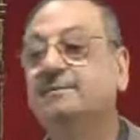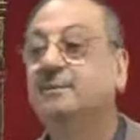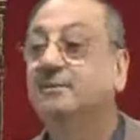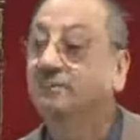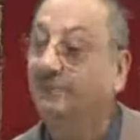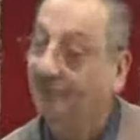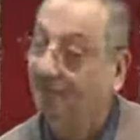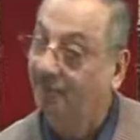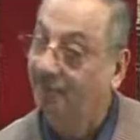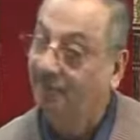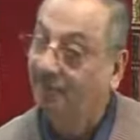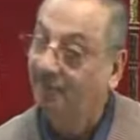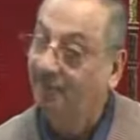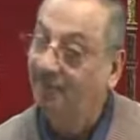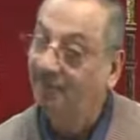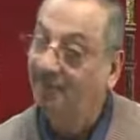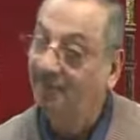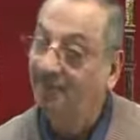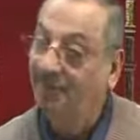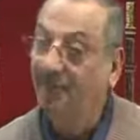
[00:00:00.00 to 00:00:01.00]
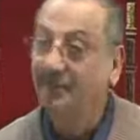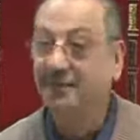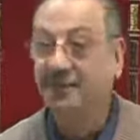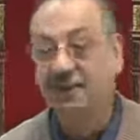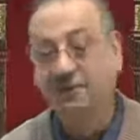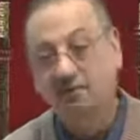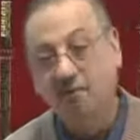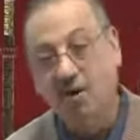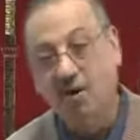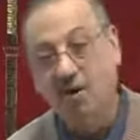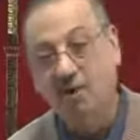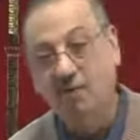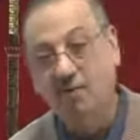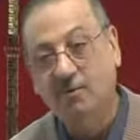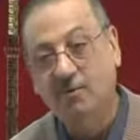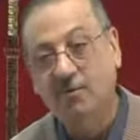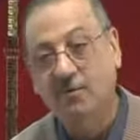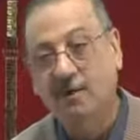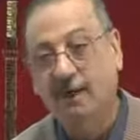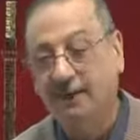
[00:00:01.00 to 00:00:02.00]
Maf'ulun bi. And then
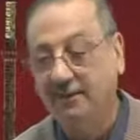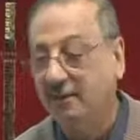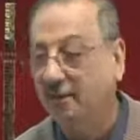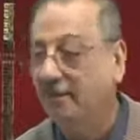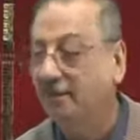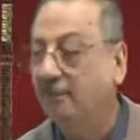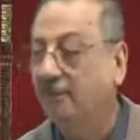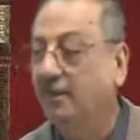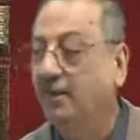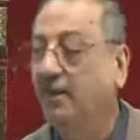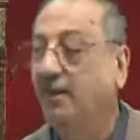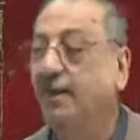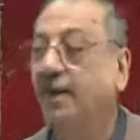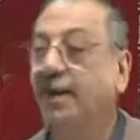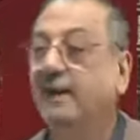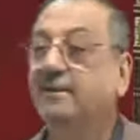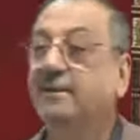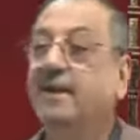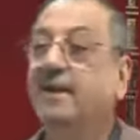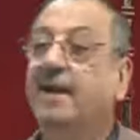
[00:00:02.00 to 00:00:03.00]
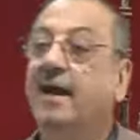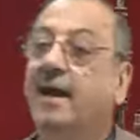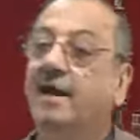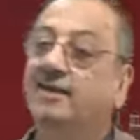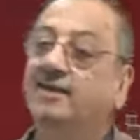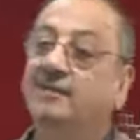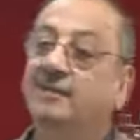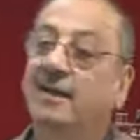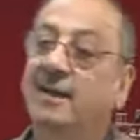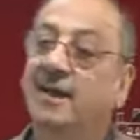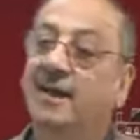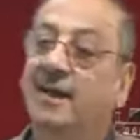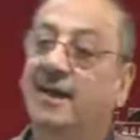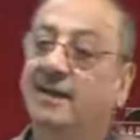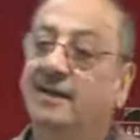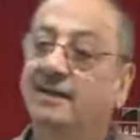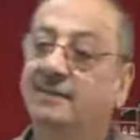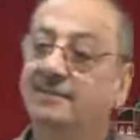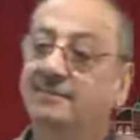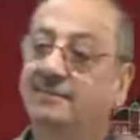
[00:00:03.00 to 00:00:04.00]
wow. Ataf. And then
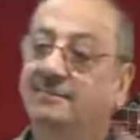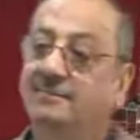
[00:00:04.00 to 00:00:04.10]
anta.